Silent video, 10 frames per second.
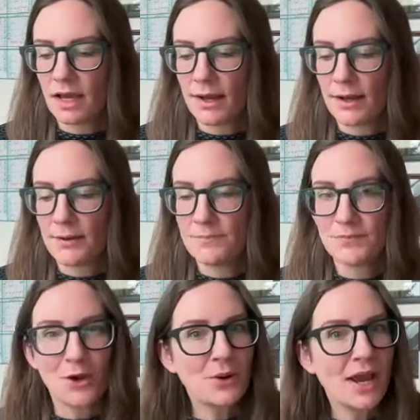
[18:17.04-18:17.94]

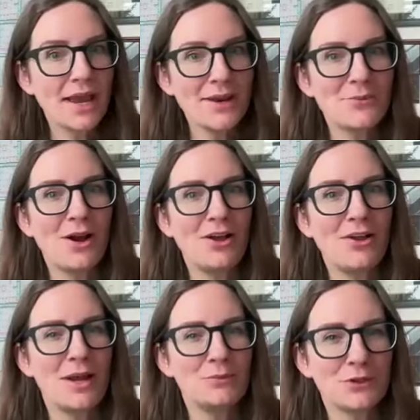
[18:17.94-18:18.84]
Okay, well,
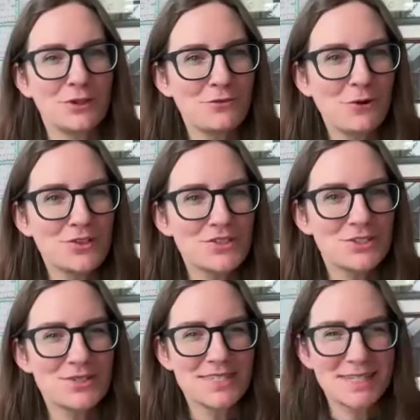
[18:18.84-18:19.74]
I'm looking forward
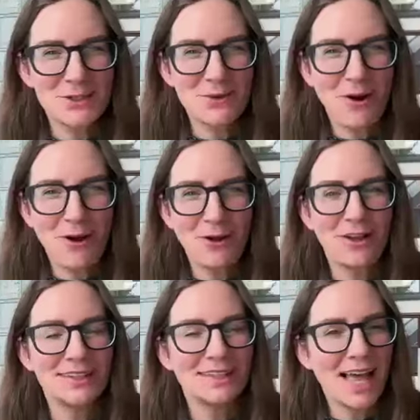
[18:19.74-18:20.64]
to seeing you all
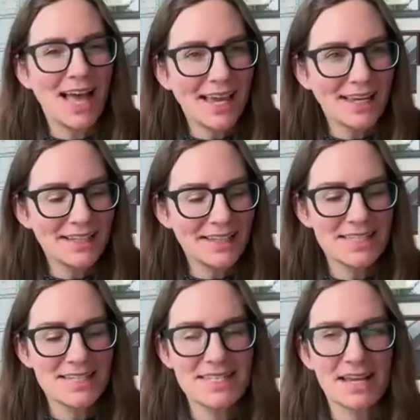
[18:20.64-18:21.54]
online
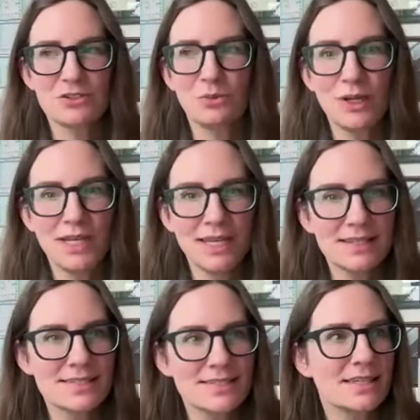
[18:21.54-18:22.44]
these next
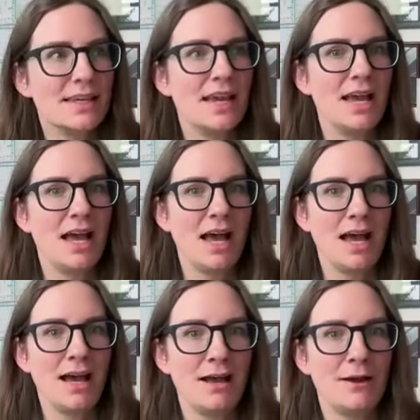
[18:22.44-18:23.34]
weeks.
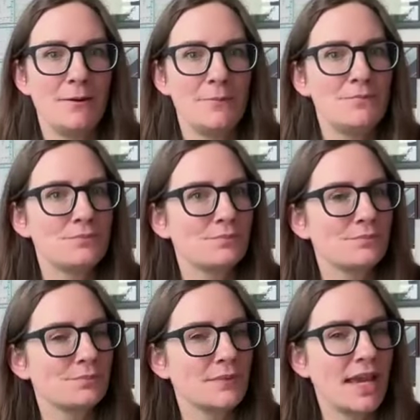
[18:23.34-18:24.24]
Um,
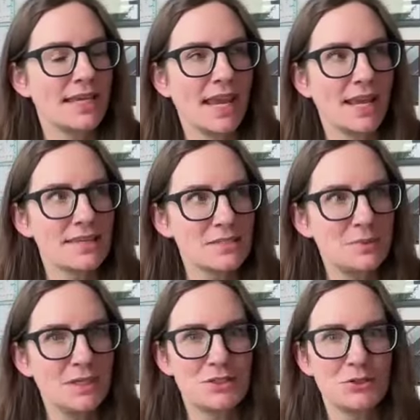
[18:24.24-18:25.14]
I can't
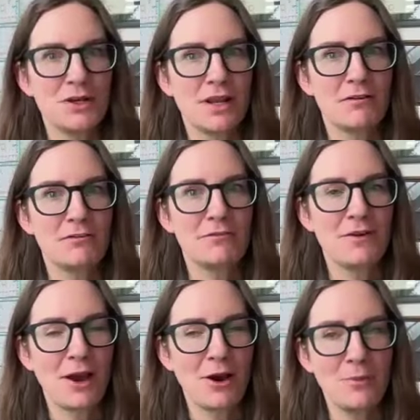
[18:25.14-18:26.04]
speak to enough
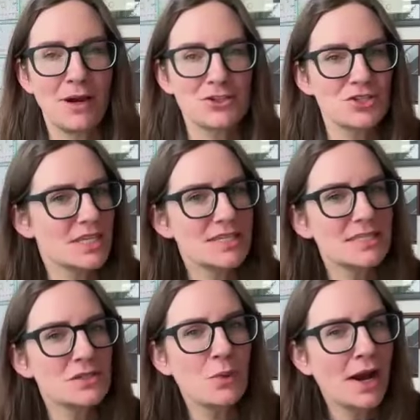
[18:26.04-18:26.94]
how much
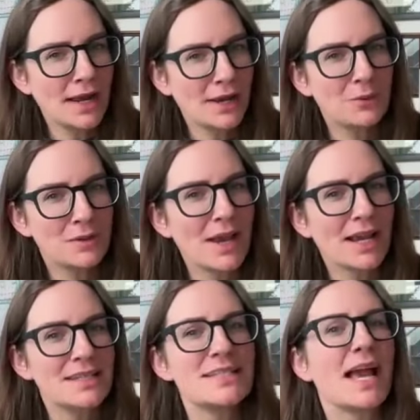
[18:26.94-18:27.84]
this is why I went
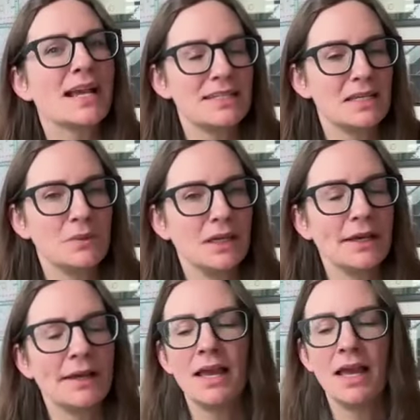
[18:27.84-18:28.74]
back into
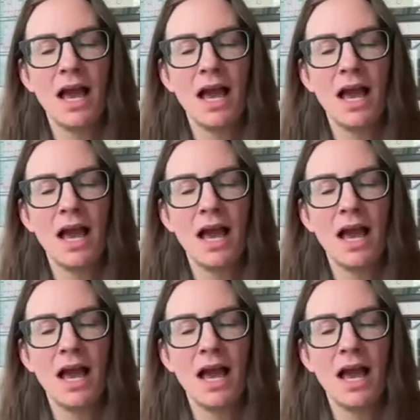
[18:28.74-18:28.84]
academia.